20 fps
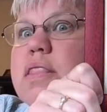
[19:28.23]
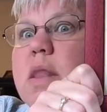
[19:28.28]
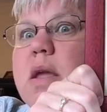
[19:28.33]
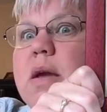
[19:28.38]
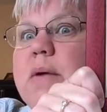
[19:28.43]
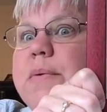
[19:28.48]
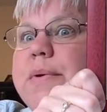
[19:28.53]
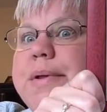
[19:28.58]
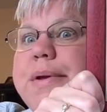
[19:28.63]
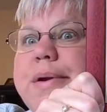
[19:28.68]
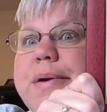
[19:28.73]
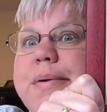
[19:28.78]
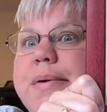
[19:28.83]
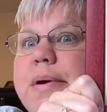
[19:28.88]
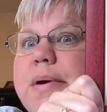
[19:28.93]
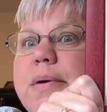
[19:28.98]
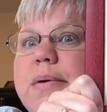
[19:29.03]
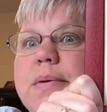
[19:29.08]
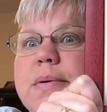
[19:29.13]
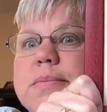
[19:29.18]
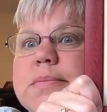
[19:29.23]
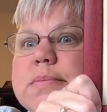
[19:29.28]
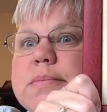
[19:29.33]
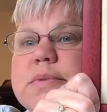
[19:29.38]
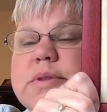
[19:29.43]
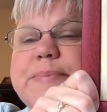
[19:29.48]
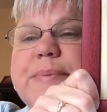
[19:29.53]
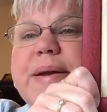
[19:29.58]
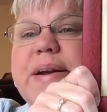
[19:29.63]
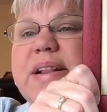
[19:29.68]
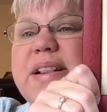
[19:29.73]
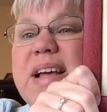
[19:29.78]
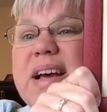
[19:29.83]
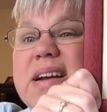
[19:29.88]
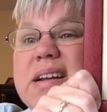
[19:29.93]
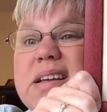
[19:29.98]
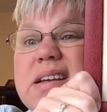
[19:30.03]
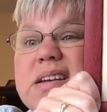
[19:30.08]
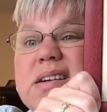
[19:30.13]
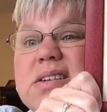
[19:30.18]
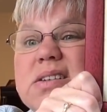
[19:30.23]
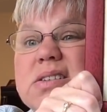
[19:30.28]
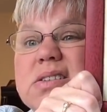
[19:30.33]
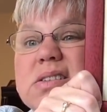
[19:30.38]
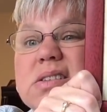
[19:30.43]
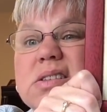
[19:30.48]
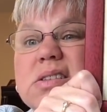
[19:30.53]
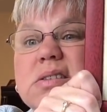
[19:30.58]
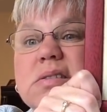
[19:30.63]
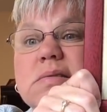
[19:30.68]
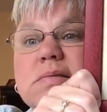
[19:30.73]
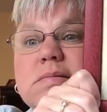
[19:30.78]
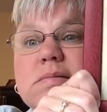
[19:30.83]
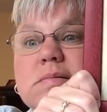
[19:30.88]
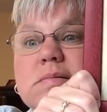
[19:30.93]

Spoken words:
really don't know. It's been a lot of years.